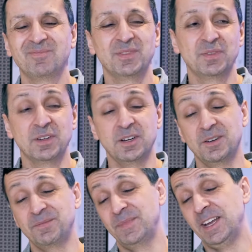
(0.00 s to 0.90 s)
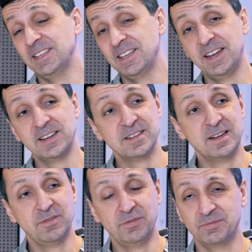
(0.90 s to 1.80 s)
for internet
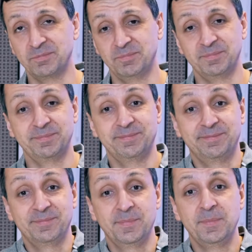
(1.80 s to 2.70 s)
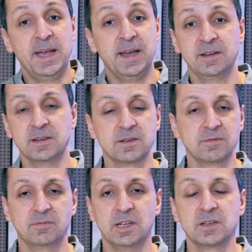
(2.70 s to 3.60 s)
stuff, man,
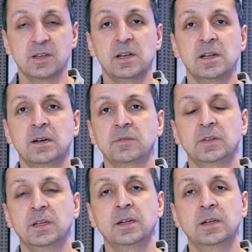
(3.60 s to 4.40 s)
it's good enough.